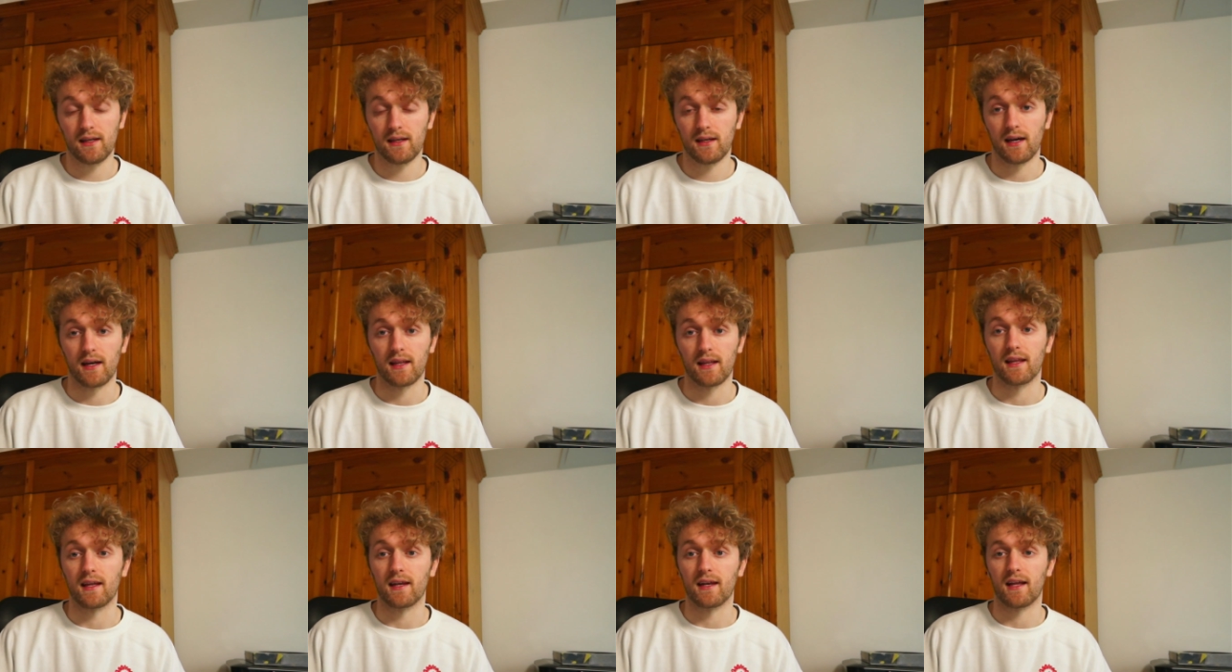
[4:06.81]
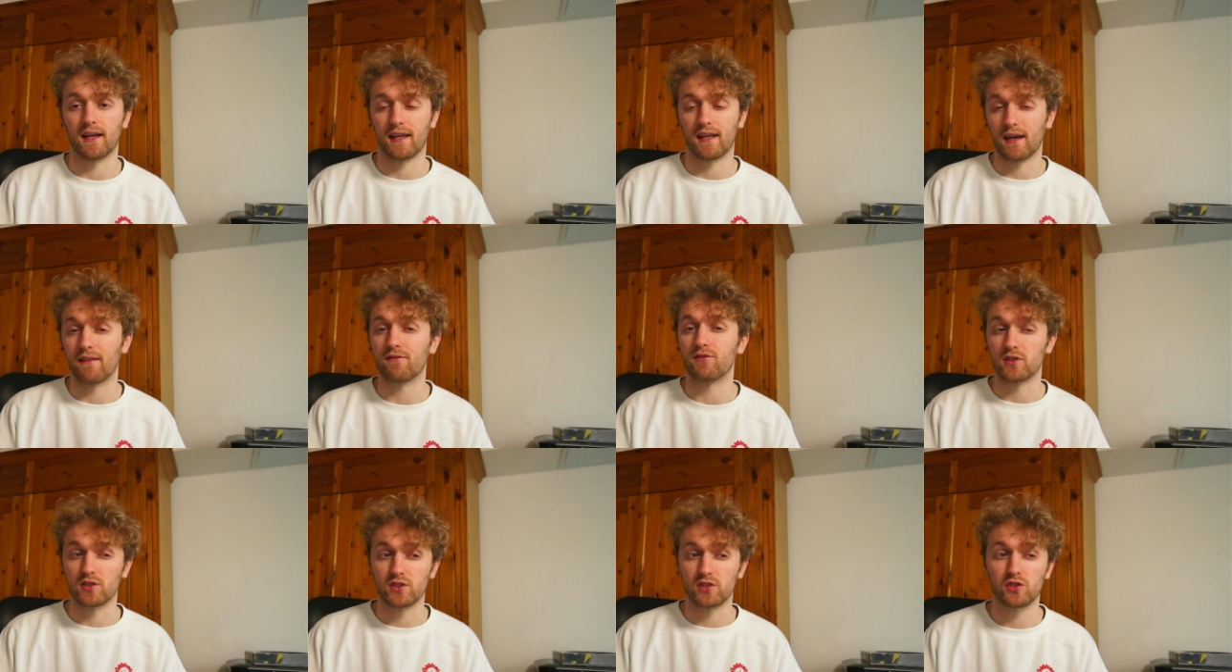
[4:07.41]
And then, like
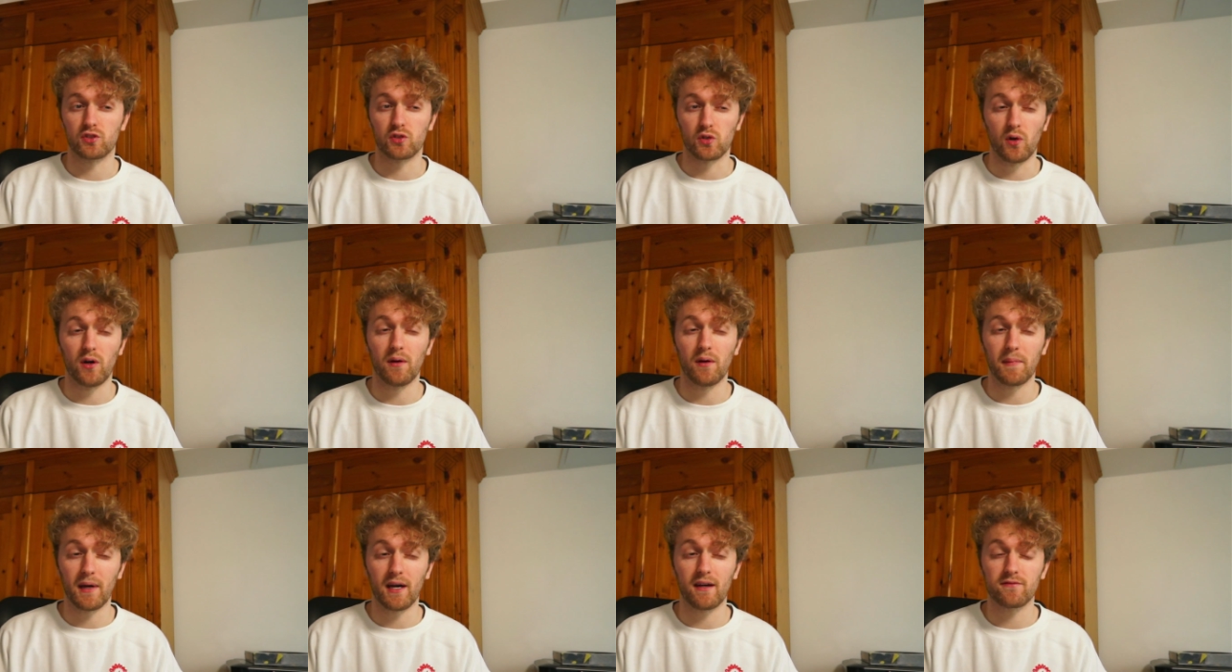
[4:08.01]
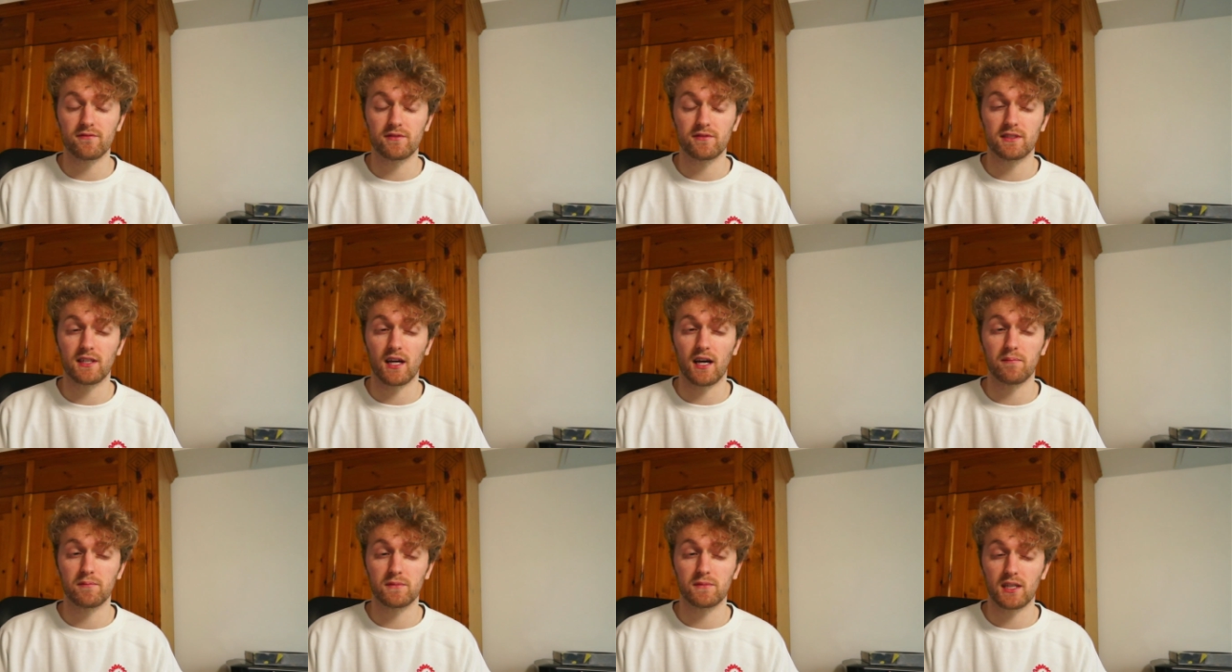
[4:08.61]
after a short amount of
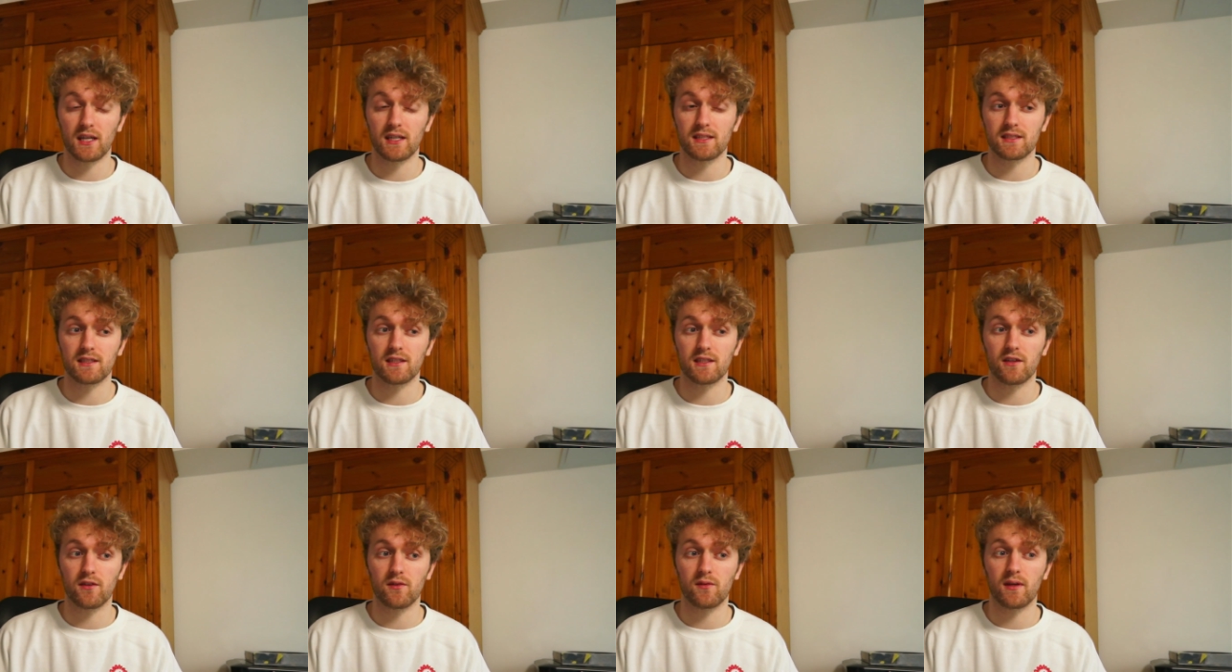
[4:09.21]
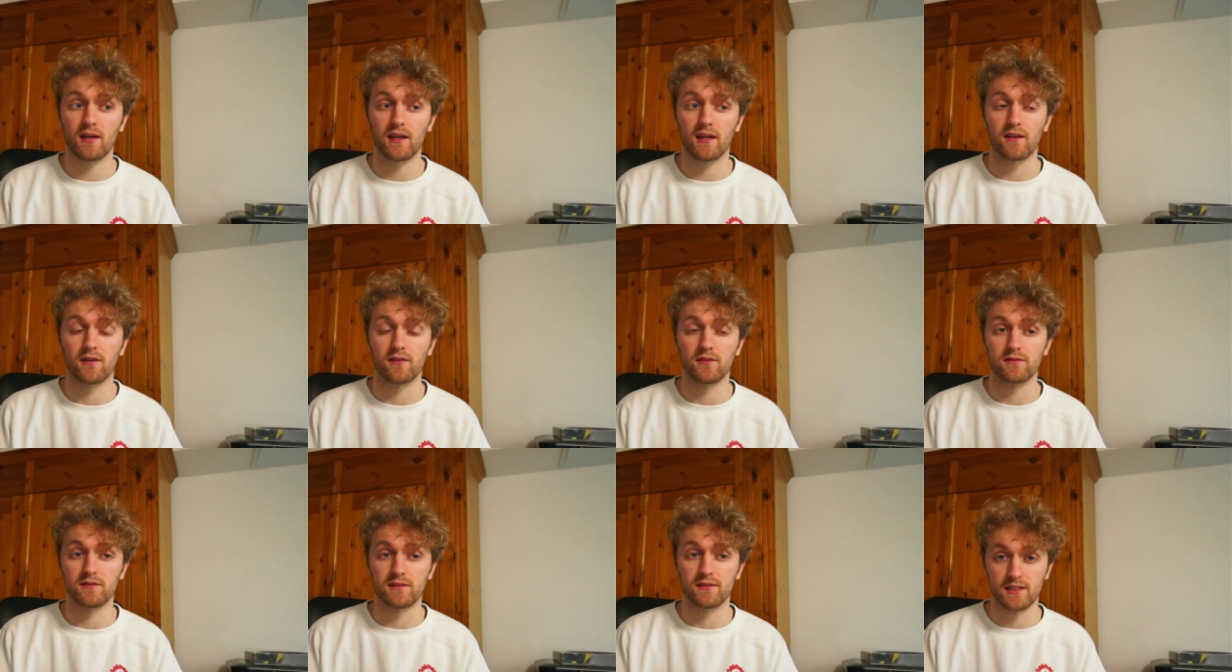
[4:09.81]
time chasing you,
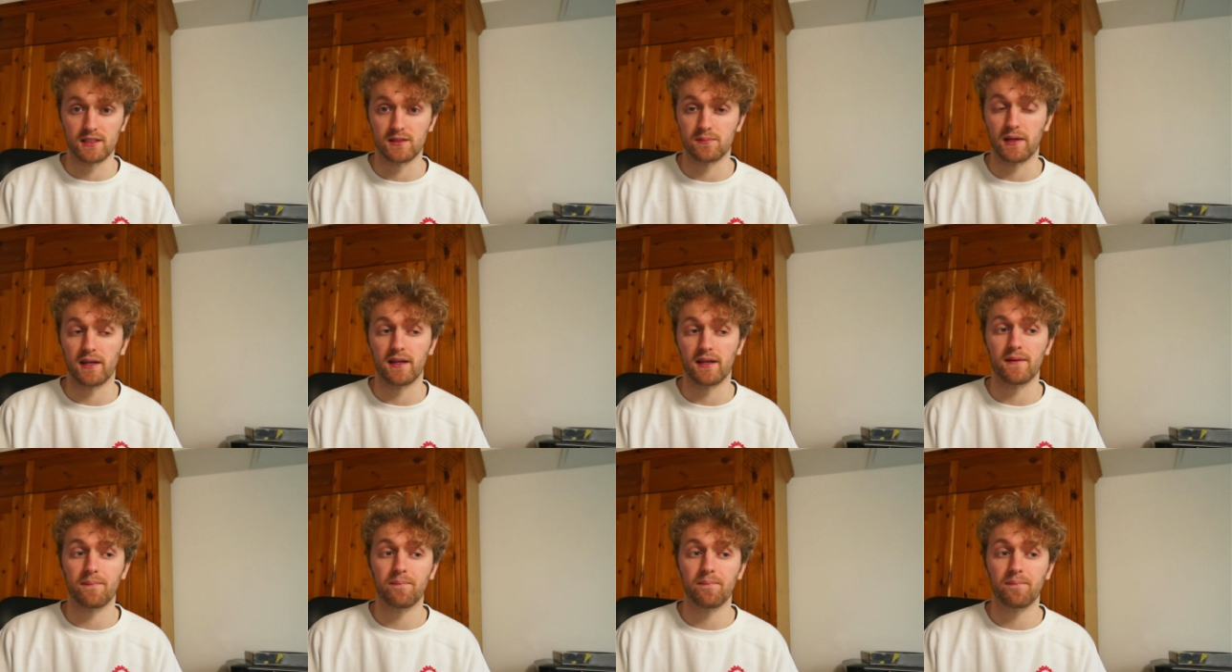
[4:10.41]
he'll disappear.